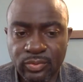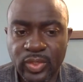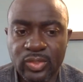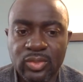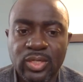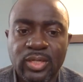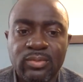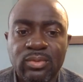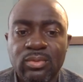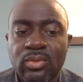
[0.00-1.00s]
We're using that.
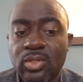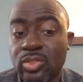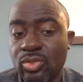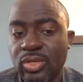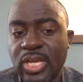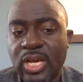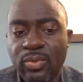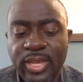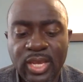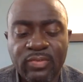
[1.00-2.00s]
So now
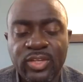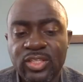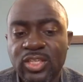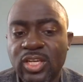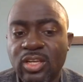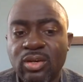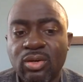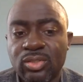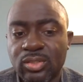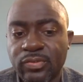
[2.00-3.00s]
we have the yearly
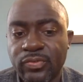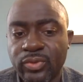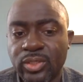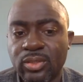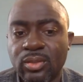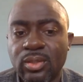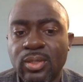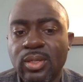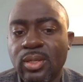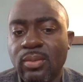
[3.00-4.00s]
cost of fuel
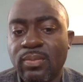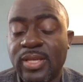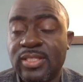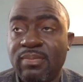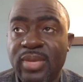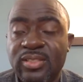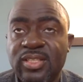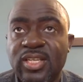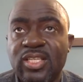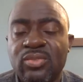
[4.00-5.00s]
plus the
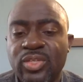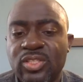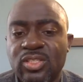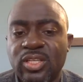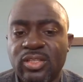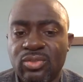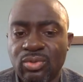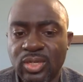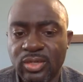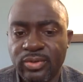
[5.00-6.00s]
maintenance, which is like
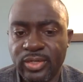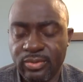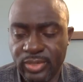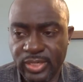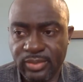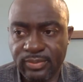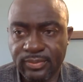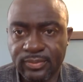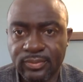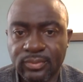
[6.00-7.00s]
200, right?
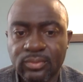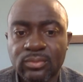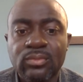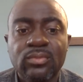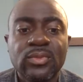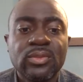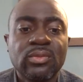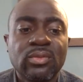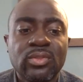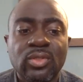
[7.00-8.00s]

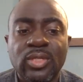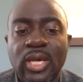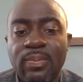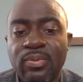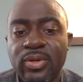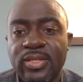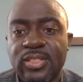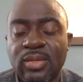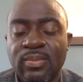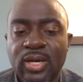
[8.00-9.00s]
So that put
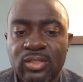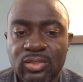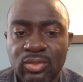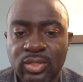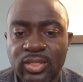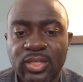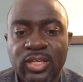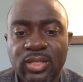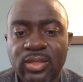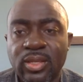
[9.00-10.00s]
us about, so the
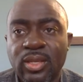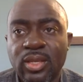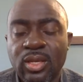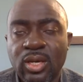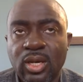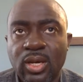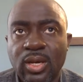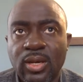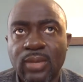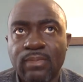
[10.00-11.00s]
yearly
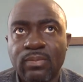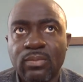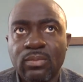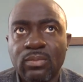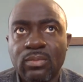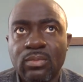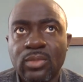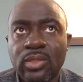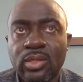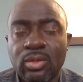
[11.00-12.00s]

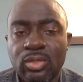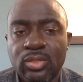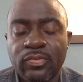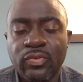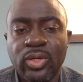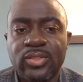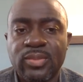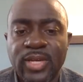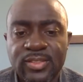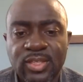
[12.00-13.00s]
cost of fuel is
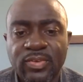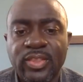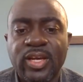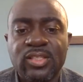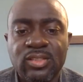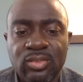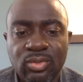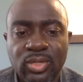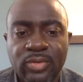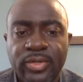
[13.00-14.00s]
about
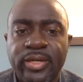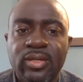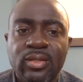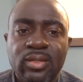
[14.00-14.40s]
7,200